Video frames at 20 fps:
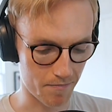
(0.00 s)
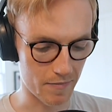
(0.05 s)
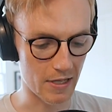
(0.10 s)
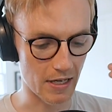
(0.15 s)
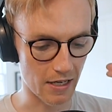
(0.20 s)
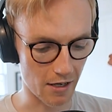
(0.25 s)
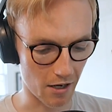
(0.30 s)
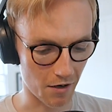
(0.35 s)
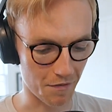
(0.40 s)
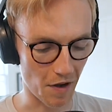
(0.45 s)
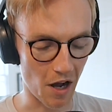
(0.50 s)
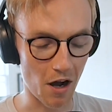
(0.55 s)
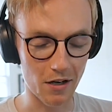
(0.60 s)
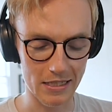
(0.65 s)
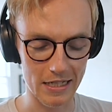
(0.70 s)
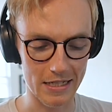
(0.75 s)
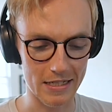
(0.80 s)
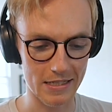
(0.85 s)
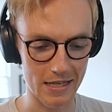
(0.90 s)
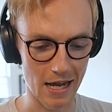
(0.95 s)
the kind of
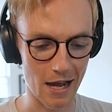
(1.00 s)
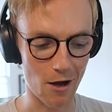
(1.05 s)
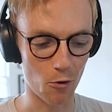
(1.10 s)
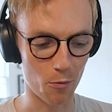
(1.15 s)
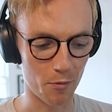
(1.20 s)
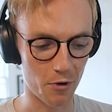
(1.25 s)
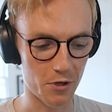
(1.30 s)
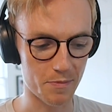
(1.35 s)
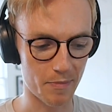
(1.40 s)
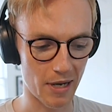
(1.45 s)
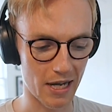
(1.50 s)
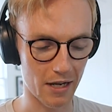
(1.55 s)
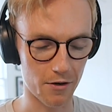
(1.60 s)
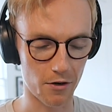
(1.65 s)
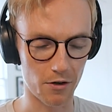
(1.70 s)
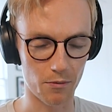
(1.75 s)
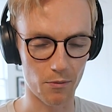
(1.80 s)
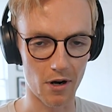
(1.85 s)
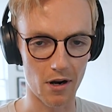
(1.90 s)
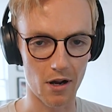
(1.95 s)
artist's hat almost back
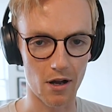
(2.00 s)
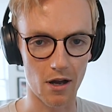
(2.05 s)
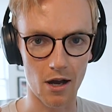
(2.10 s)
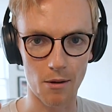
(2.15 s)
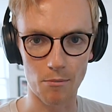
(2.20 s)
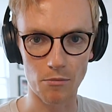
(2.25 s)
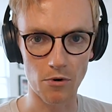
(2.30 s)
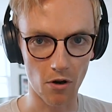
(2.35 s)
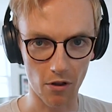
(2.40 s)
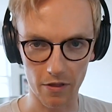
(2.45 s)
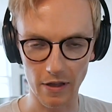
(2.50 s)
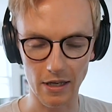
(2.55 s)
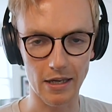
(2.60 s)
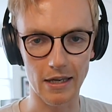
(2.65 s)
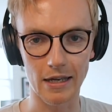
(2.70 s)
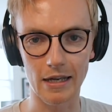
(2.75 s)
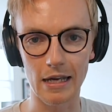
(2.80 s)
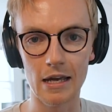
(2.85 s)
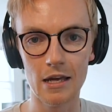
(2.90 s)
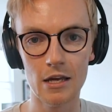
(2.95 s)
on, where I'm not
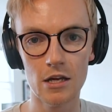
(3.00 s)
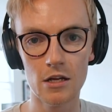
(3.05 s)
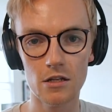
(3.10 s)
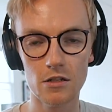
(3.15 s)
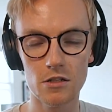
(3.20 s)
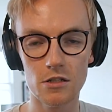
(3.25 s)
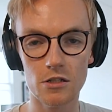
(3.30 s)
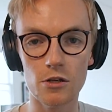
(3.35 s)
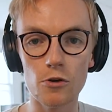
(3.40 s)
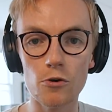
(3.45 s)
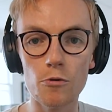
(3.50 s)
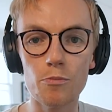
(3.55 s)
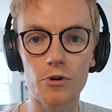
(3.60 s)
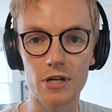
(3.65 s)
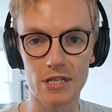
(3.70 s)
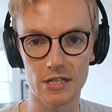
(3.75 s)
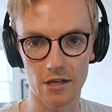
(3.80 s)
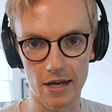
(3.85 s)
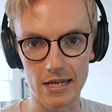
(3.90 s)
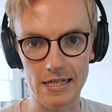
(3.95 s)
thinking too
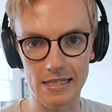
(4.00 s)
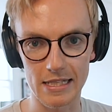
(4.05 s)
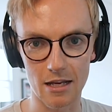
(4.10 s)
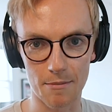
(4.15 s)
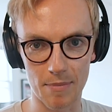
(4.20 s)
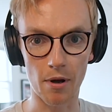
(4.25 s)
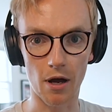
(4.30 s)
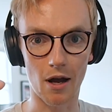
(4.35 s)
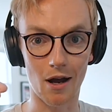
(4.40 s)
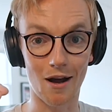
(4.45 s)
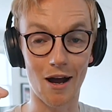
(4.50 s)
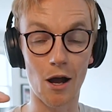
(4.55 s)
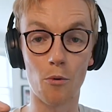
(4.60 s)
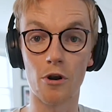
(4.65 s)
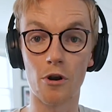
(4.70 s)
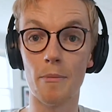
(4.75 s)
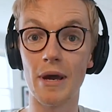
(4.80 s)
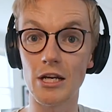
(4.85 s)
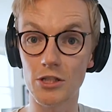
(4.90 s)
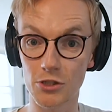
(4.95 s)
precisely, but I
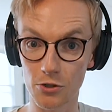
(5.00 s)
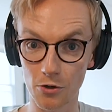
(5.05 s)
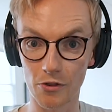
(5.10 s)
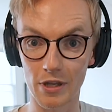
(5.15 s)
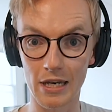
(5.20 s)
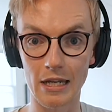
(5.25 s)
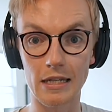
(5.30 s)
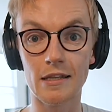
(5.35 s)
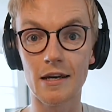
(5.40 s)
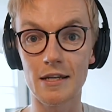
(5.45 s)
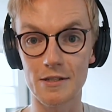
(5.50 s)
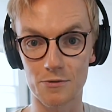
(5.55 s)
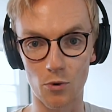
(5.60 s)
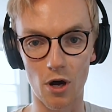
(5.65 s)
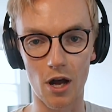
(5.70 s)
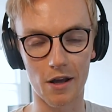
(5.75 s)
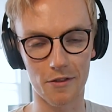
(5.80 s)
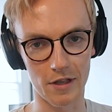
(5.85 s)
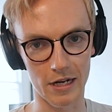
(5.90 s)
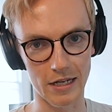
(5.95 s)
want to make sure that it does
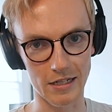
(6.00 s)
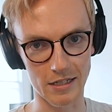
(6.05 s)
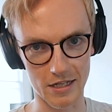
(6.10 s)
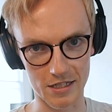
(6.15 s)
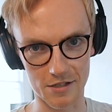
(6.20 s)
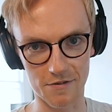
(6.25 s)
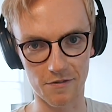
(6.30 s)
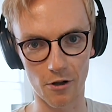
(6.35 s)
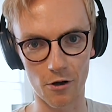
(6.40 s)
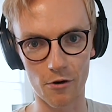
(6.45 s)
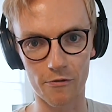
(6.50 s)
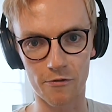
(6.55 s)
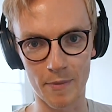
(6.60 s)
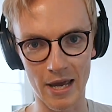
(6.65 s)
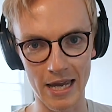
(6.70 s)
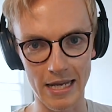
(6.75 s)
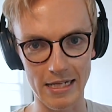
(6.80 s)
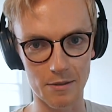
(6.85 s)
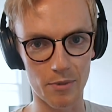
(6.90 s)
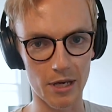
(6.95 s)
work, that it does flow from
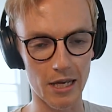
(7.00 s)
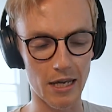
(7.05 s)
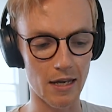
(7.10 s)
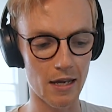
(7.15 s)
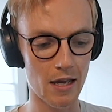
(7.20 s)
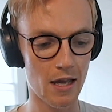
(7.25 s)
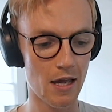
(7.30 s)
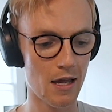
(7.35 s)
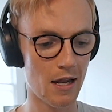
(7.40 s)
A to B.